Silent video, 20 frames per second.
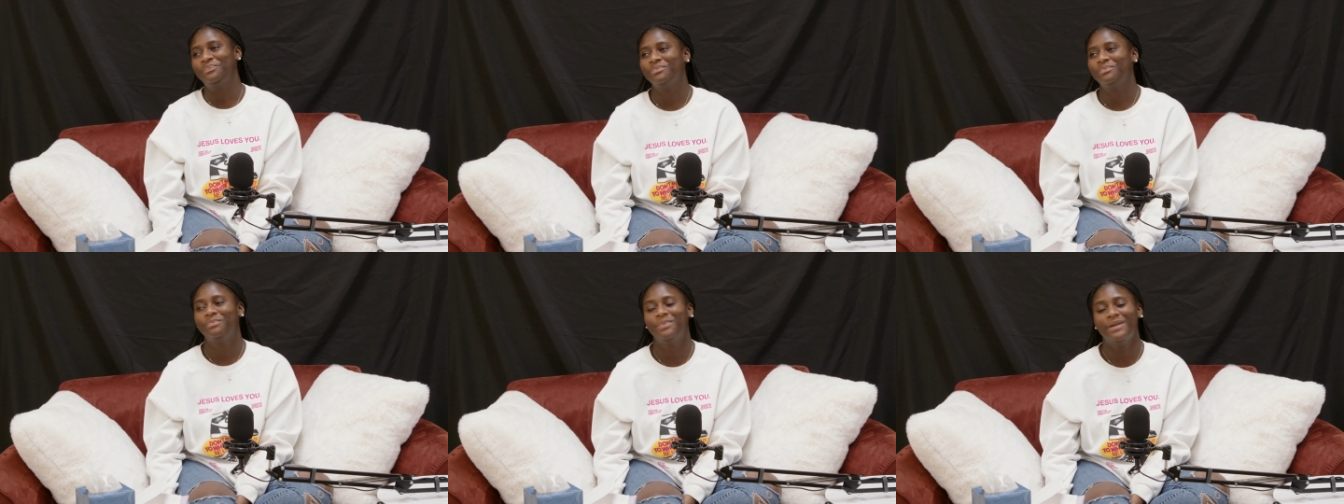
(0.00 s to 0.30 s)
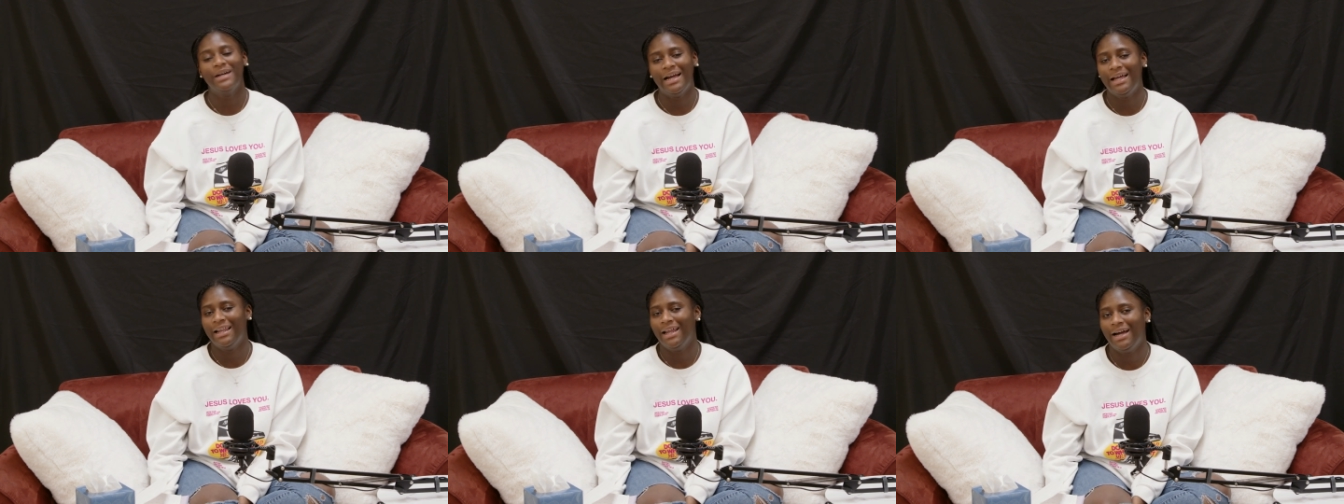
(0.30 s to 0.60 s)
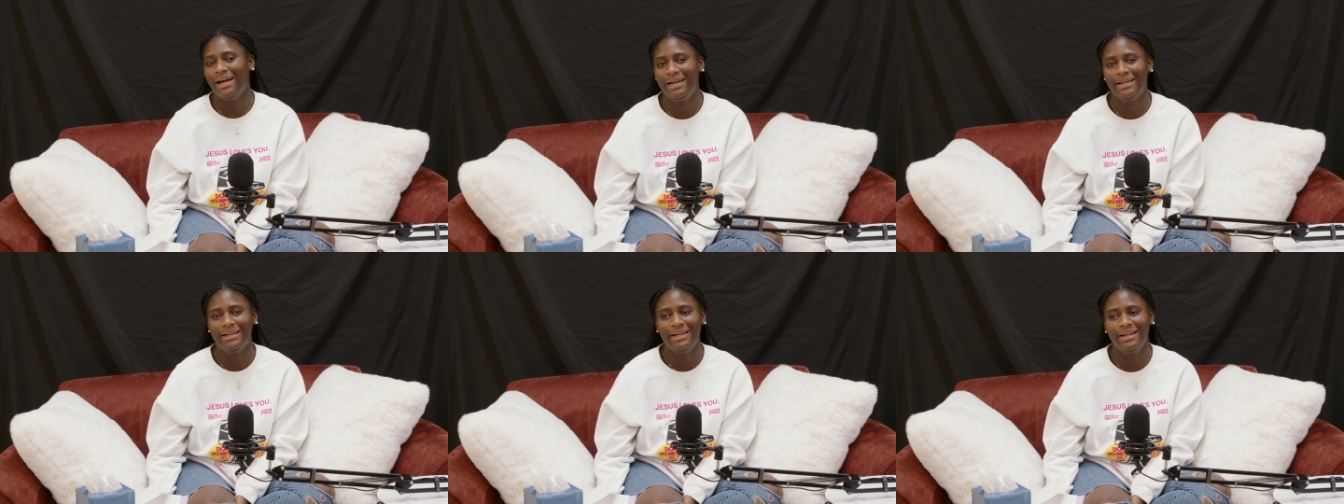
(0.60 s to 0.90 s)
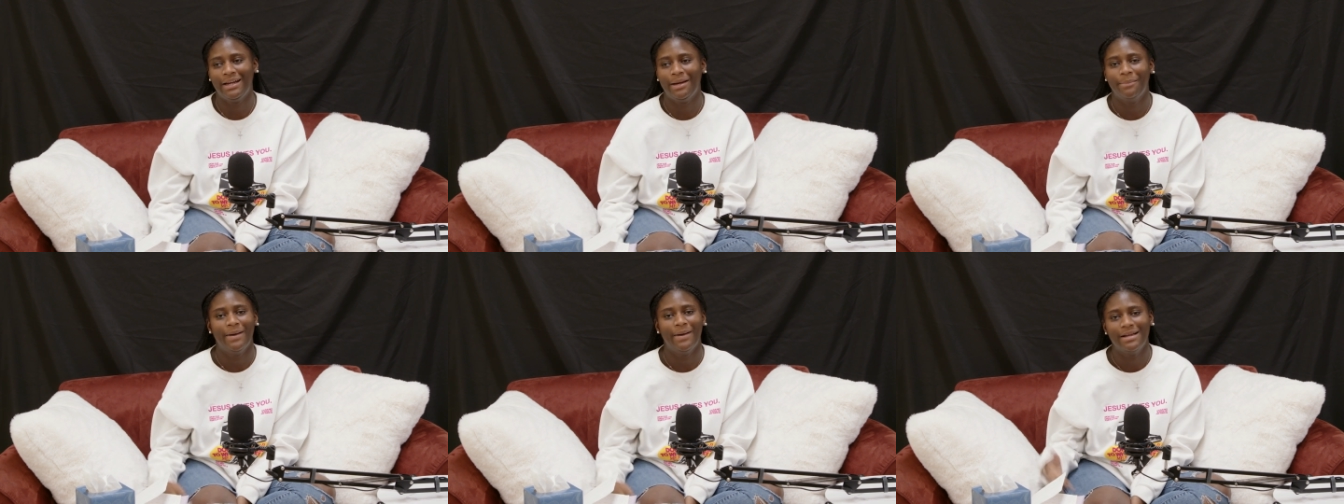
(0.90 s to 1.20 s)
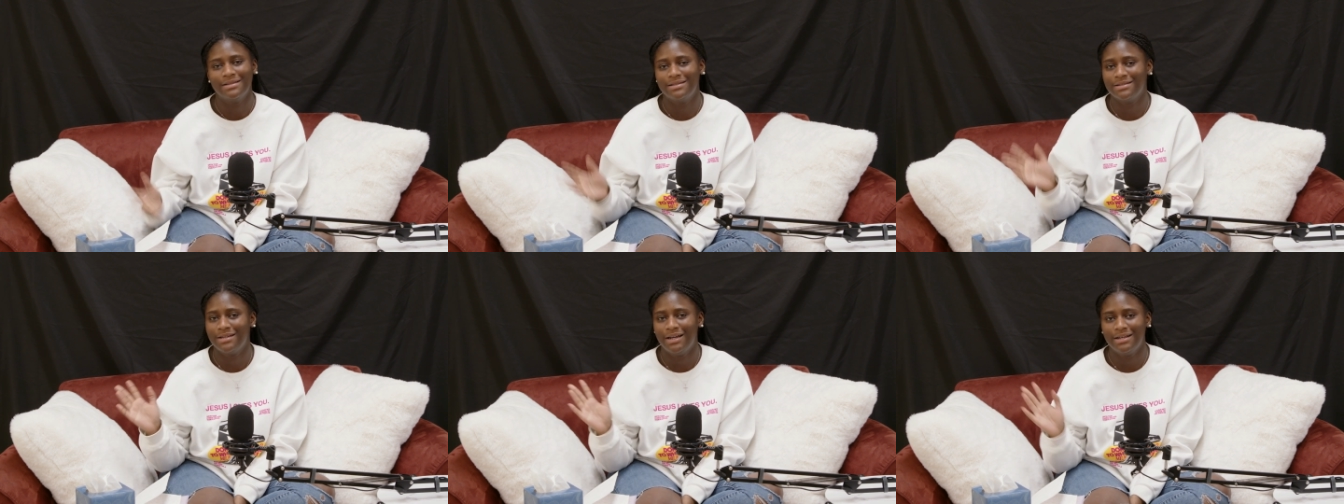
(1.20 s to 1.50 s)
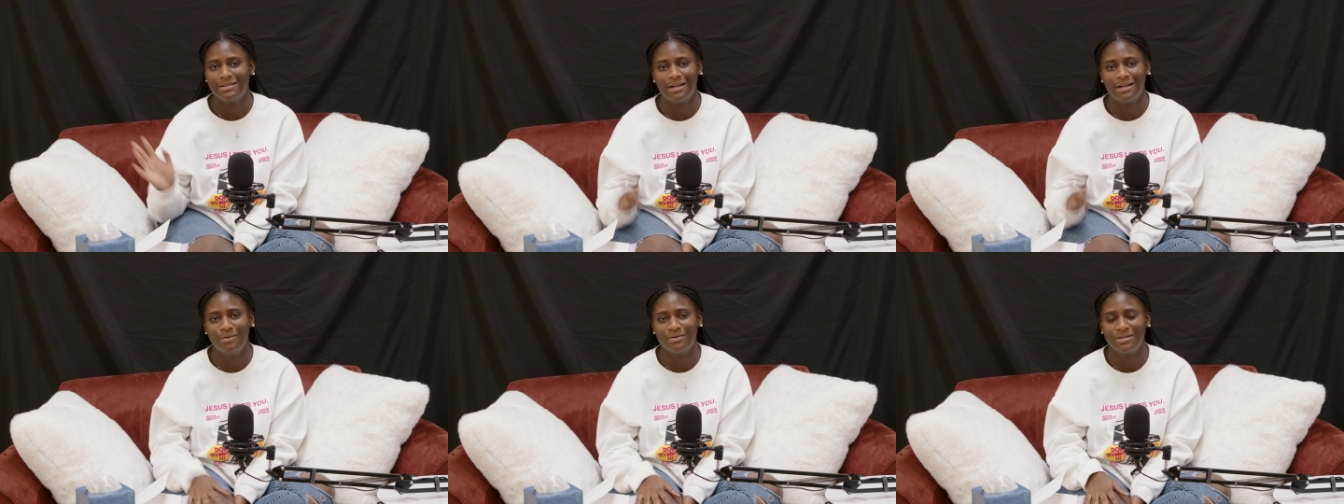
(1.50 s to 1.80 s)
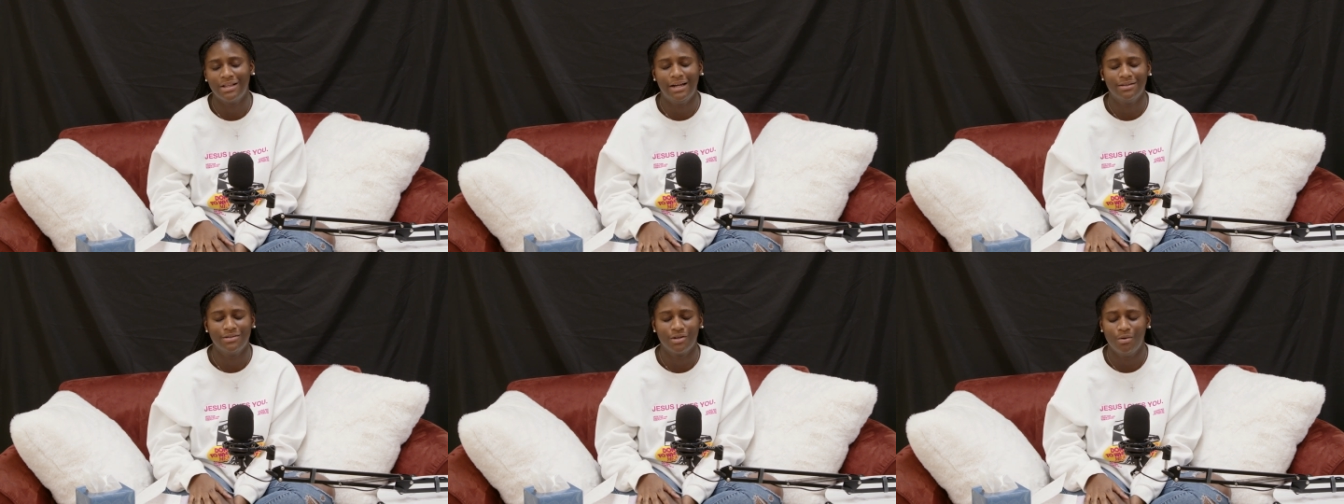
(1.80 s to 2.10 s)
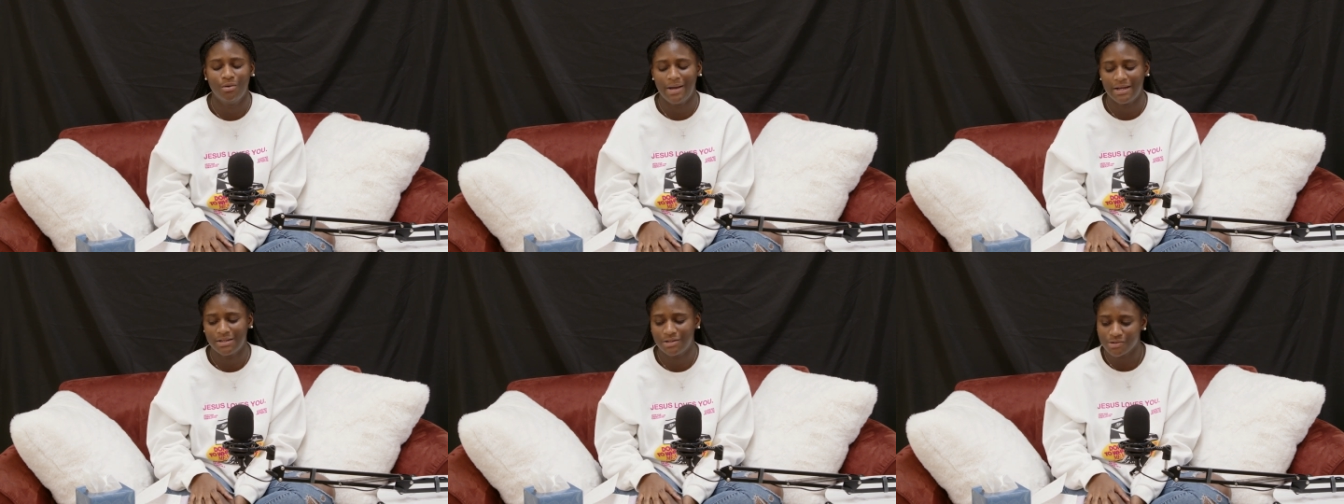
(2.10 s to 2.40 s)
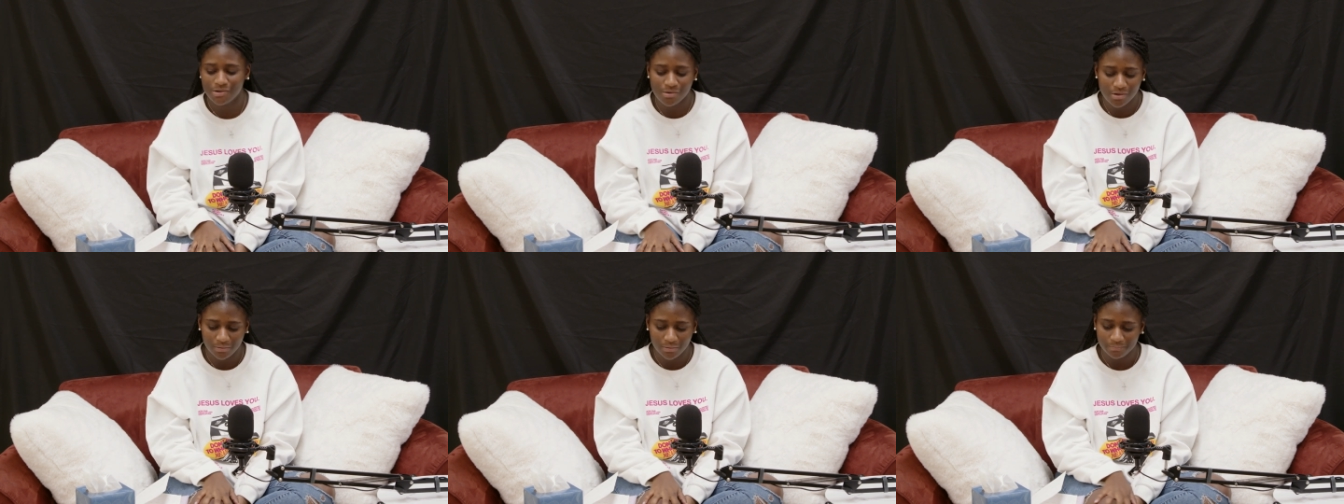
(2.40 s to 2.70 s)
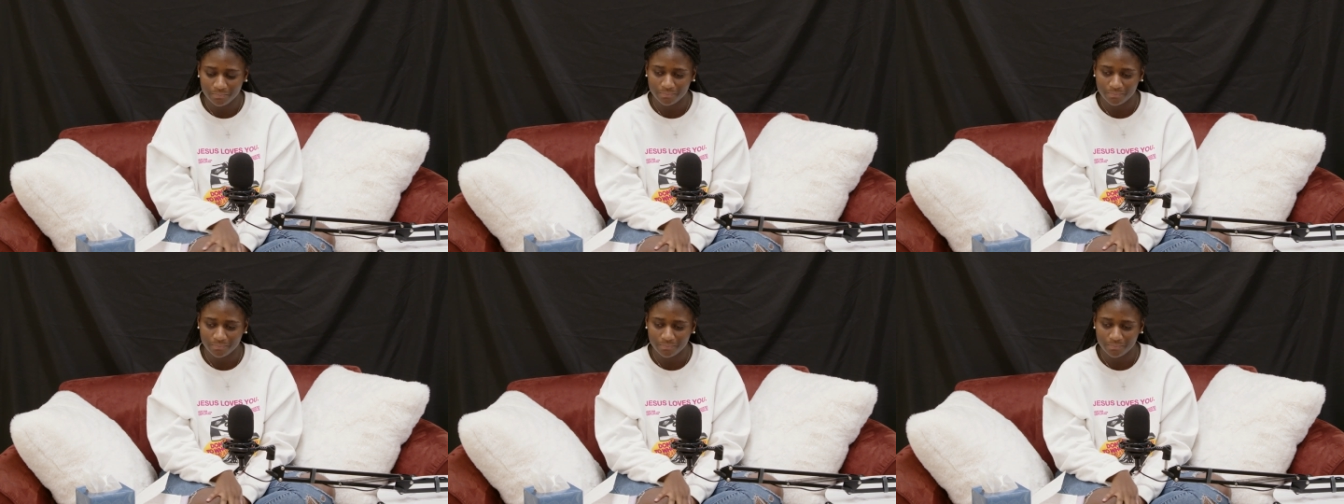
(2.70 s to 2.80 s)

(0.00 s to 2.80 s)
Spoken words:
But I lied, and I passed the test, and I was allowed to go back to school.